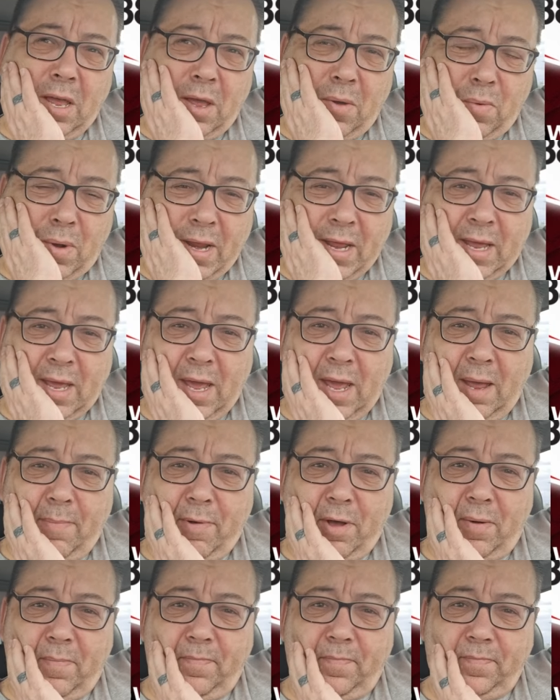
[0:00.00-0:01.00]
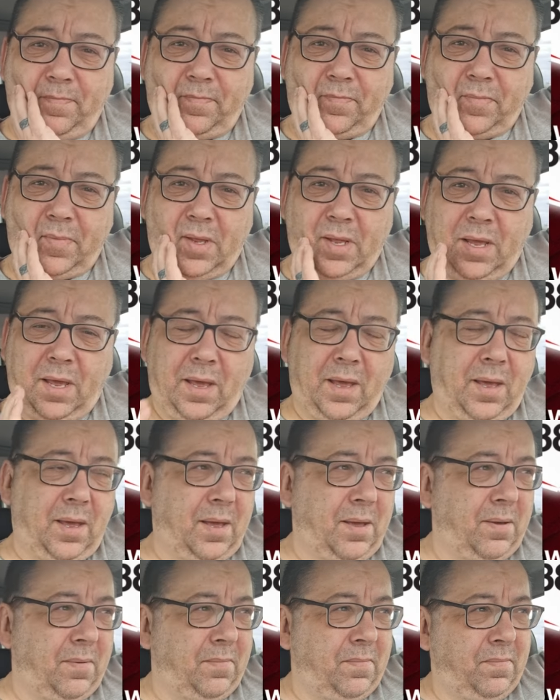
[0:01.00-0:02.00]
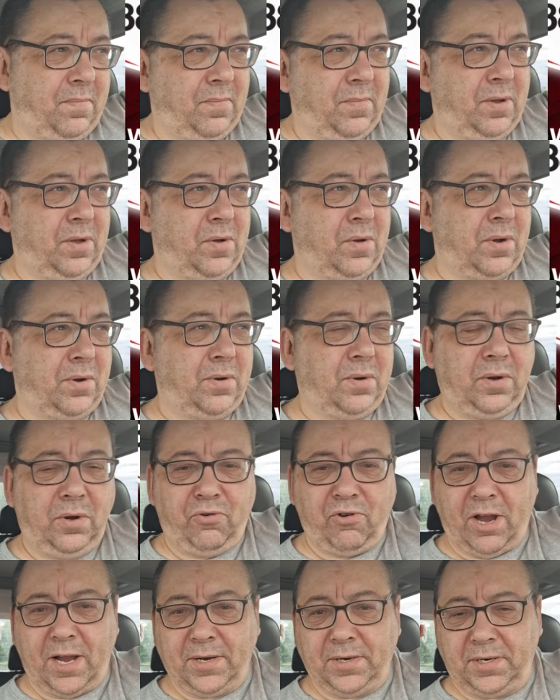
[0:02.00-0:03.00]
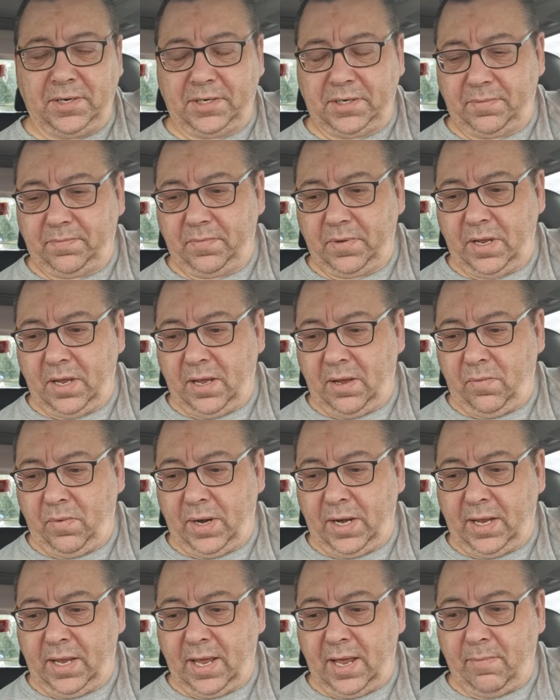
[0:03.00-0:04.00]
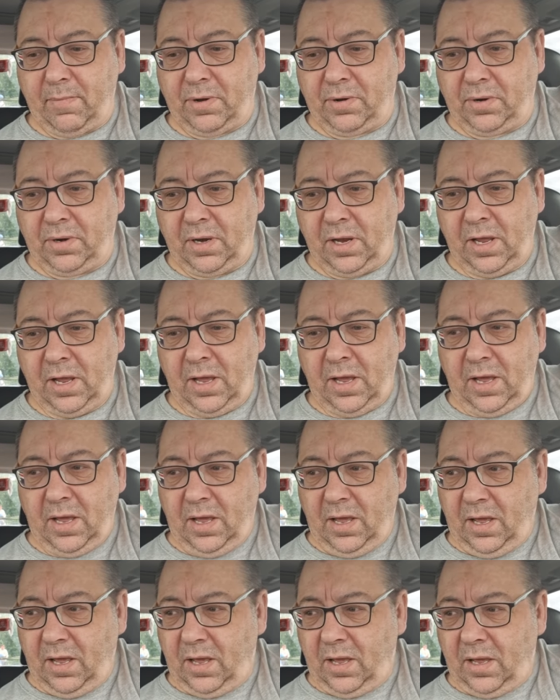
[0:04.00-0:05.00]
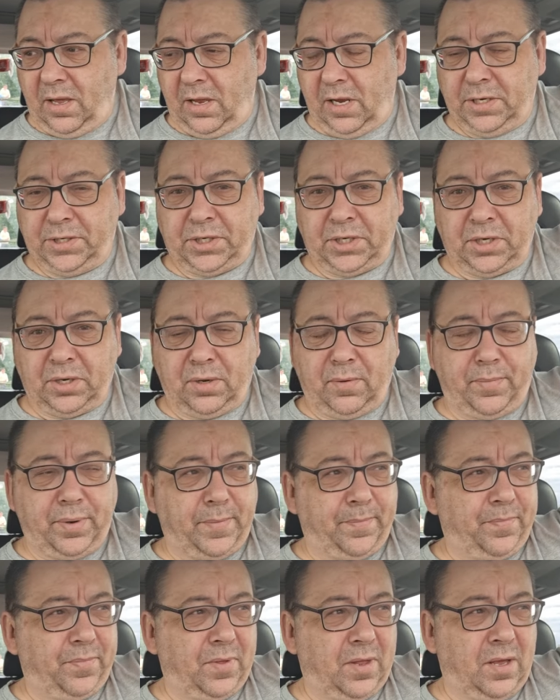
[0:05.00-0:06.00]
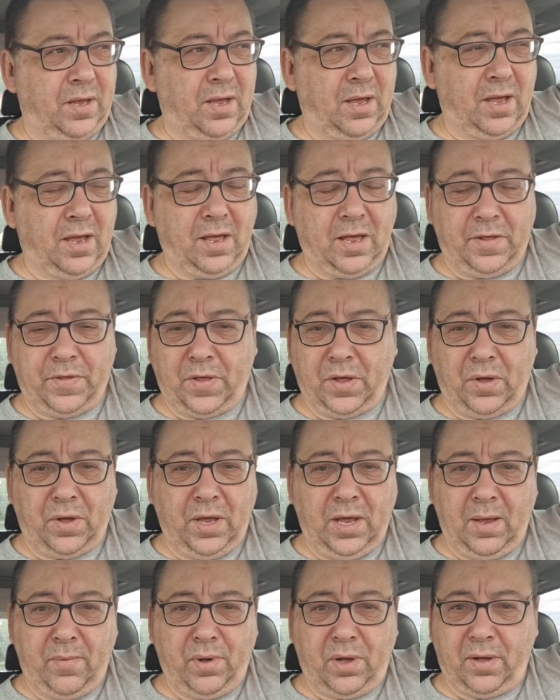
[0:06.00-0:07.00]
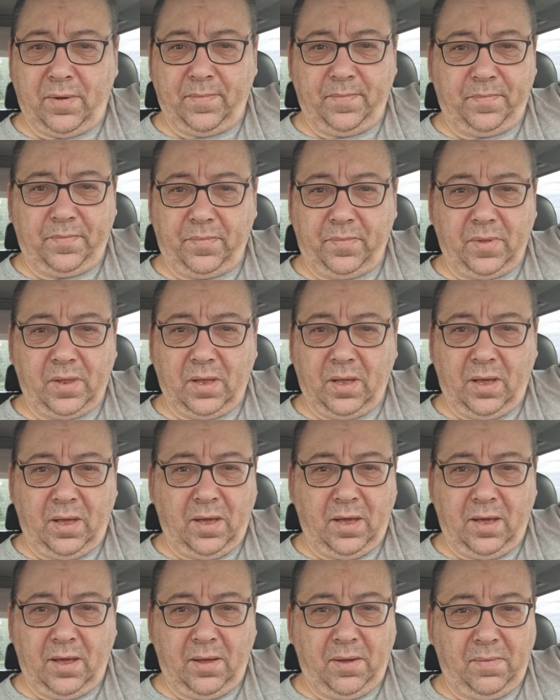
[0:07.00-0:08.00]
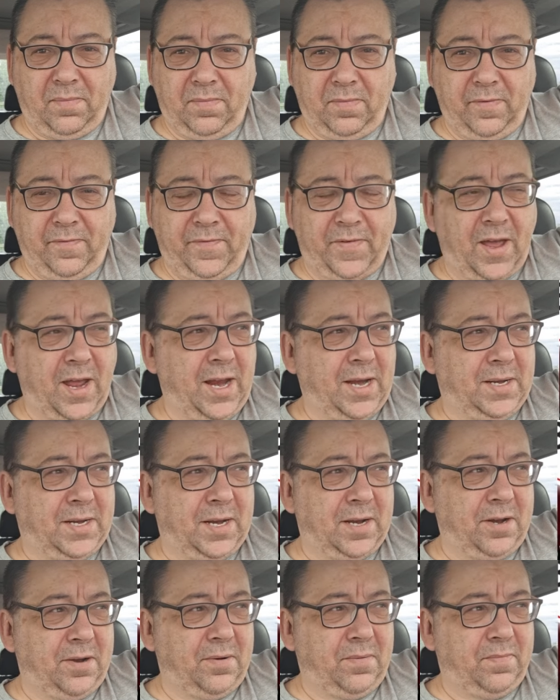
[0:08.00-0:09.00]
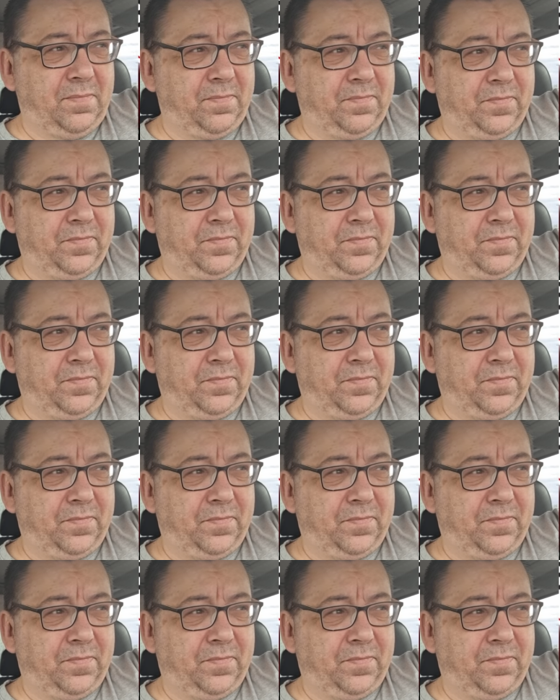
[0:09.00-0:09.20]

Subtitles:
when he came on, Grant, when he came on a sub, I thought he were fighting and